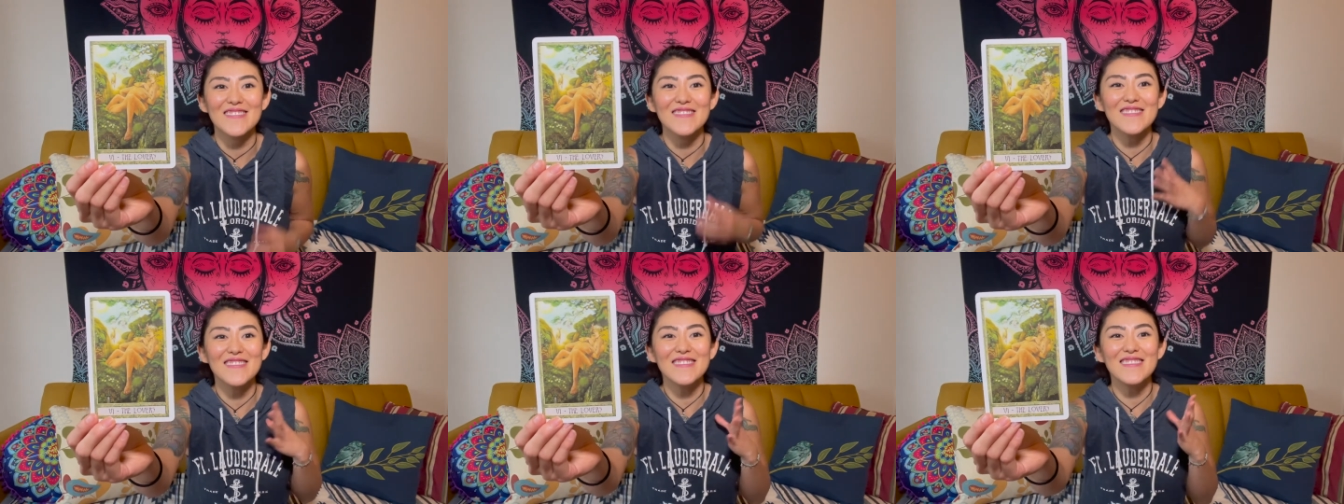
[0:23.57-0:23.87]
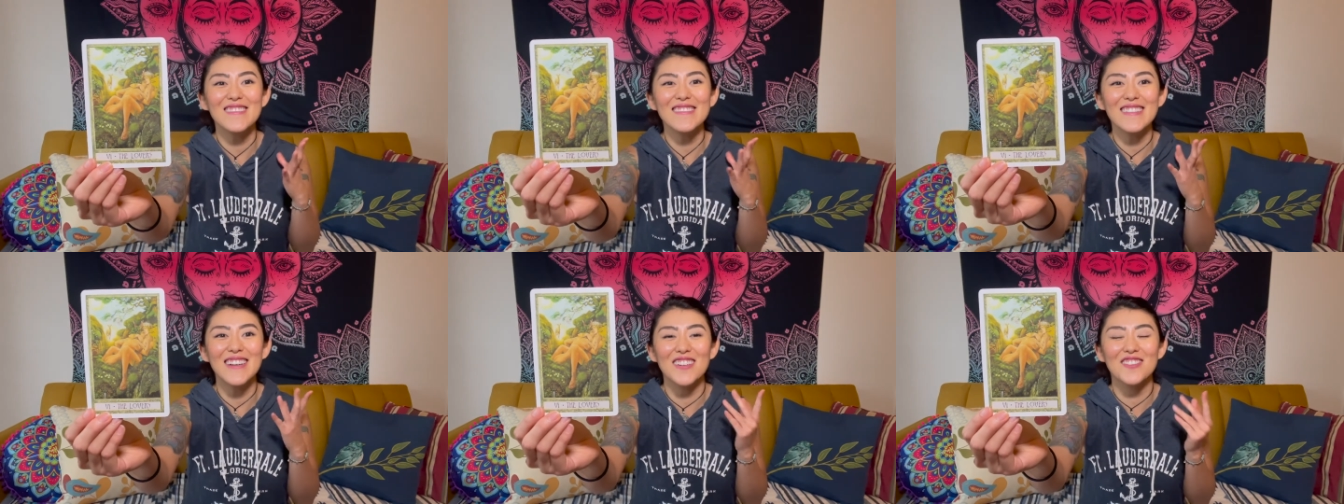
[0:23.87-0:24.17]
Ooh,
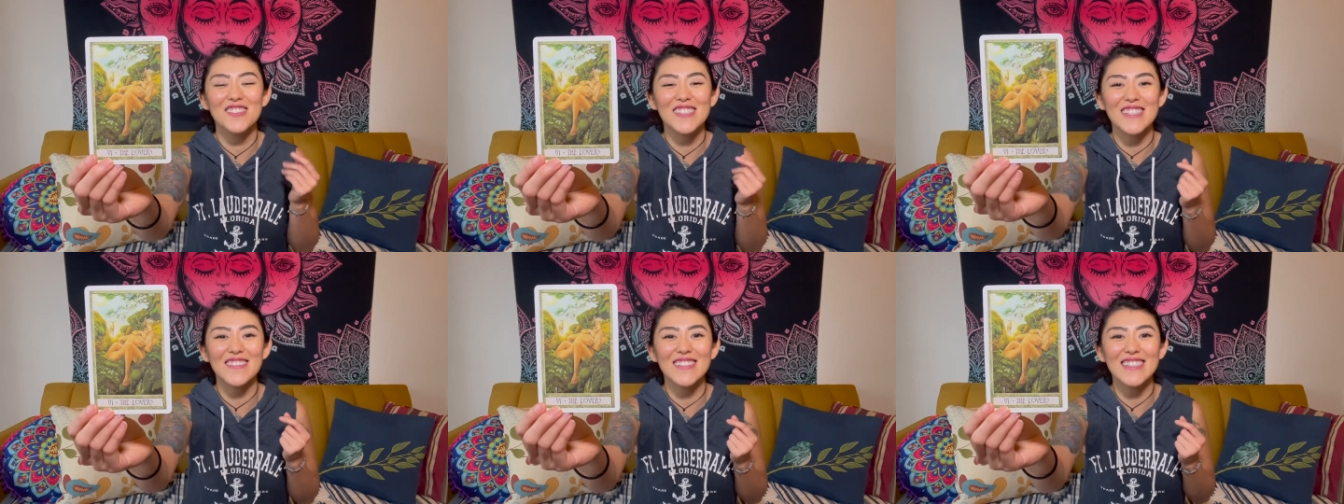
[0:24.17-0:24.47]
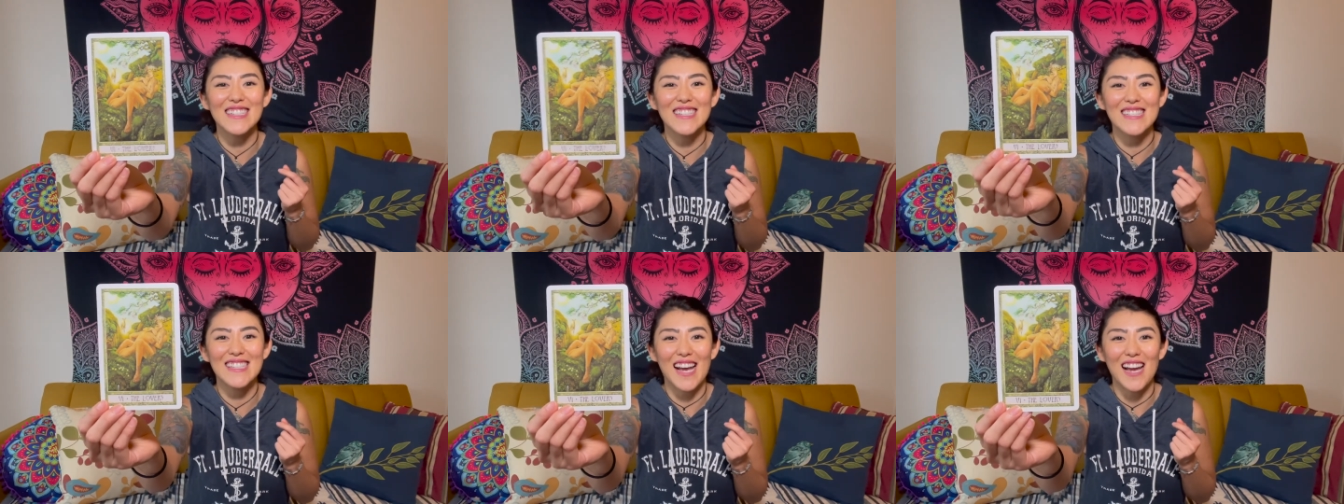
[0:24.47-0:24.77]
I'm so
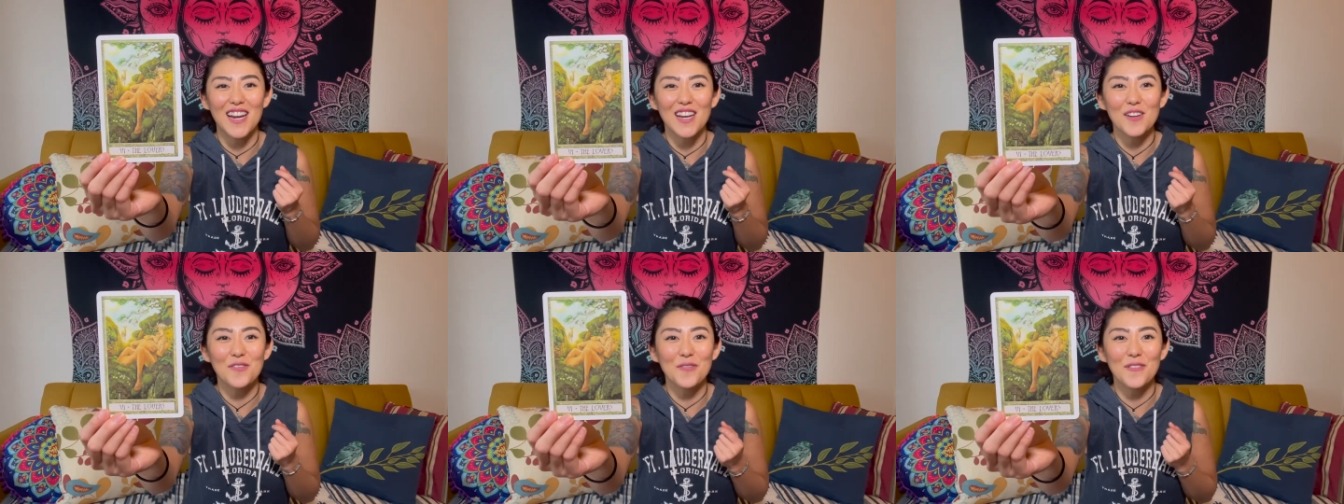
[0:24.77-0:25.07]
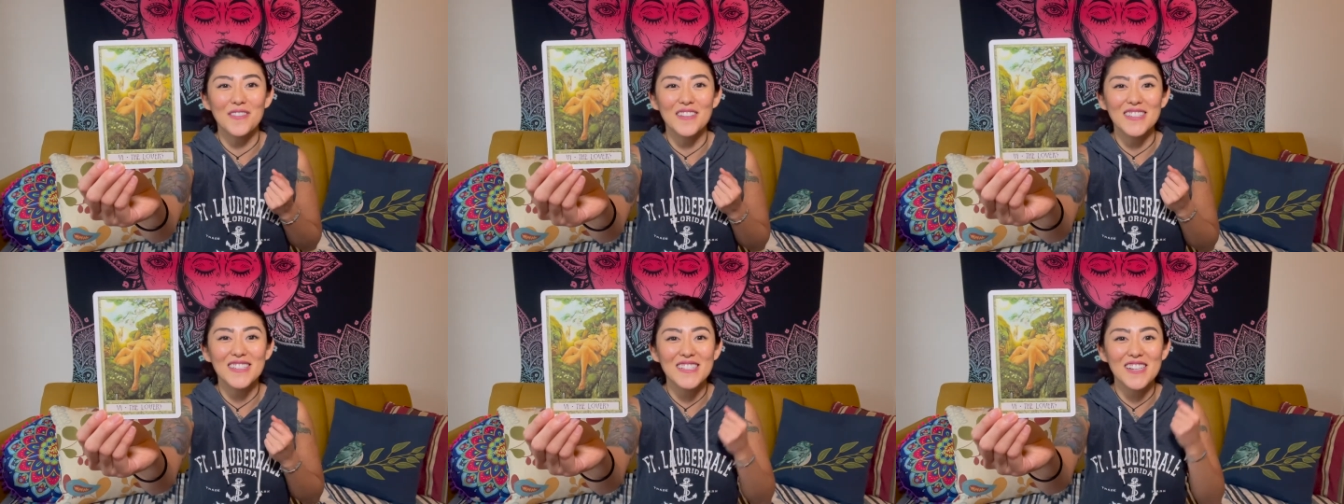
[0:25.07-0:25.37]
excited for
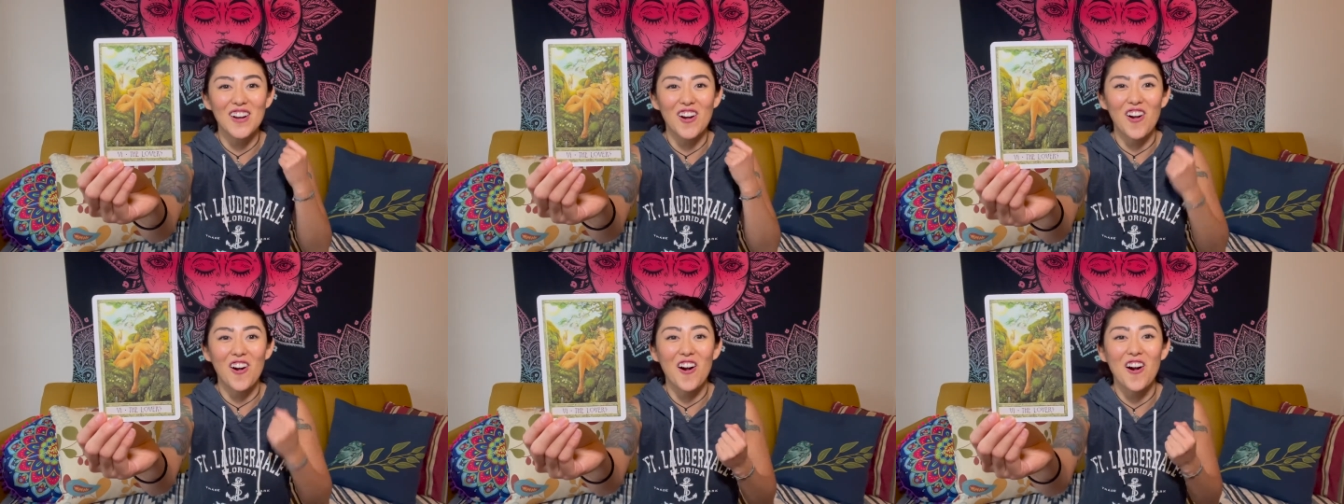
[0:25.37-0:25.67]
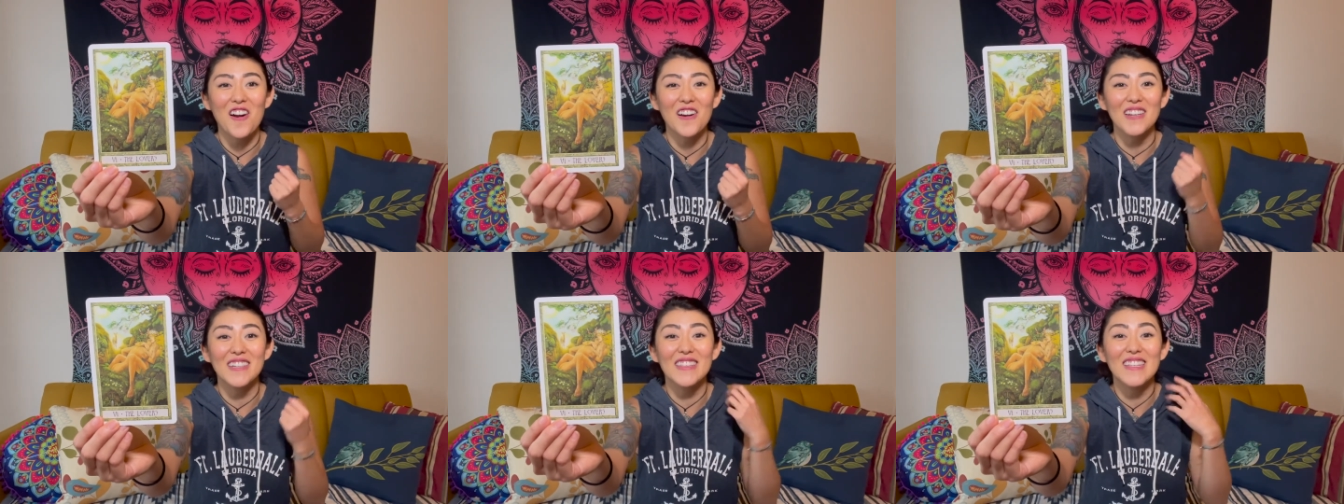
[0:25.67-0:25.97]
this
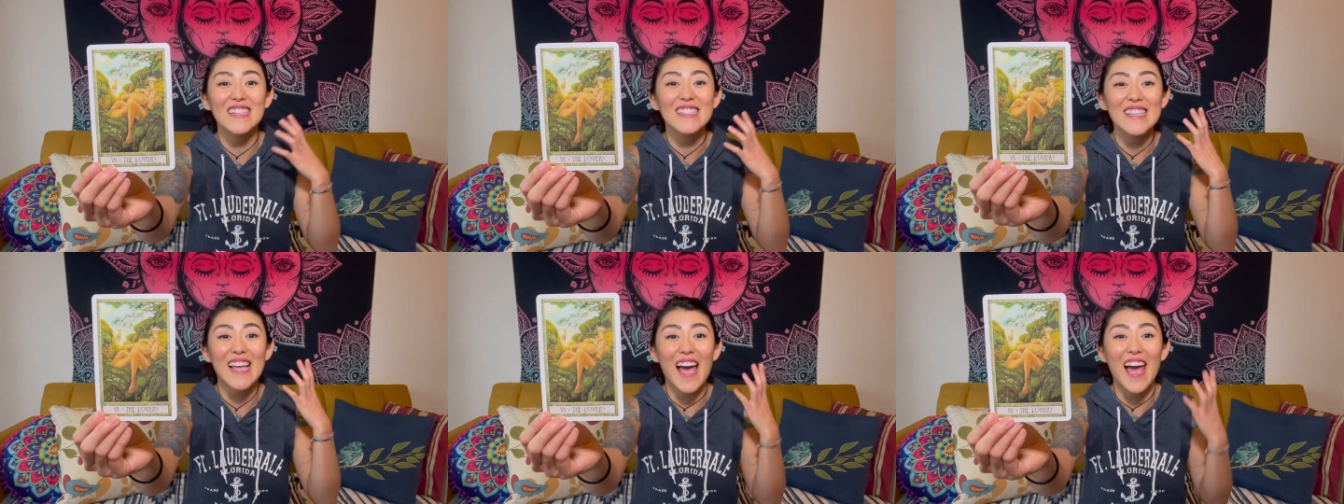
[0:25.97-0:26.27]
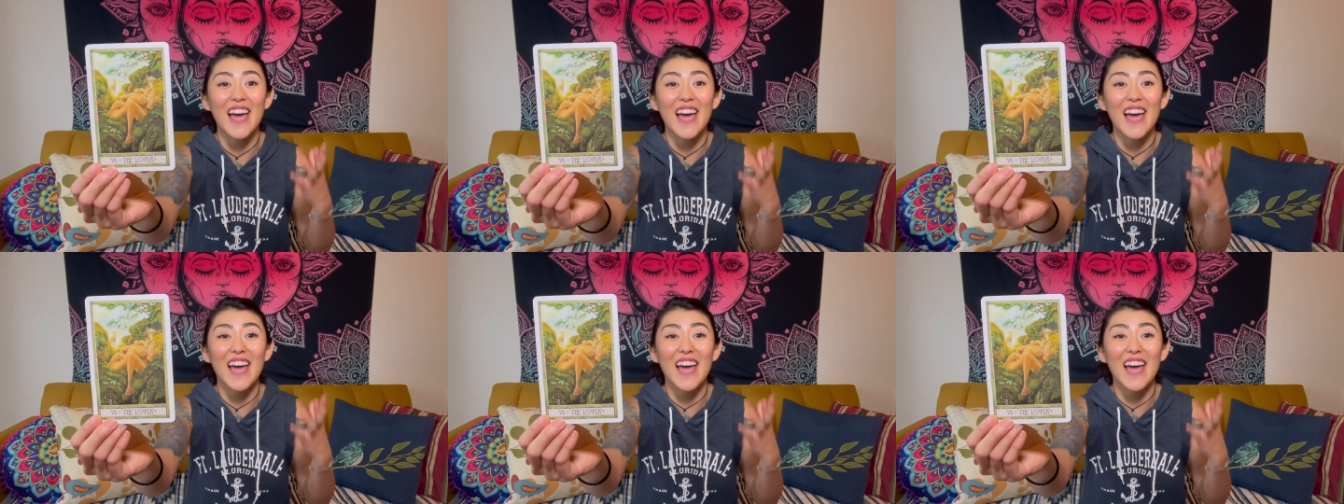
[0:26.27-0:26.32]
card and this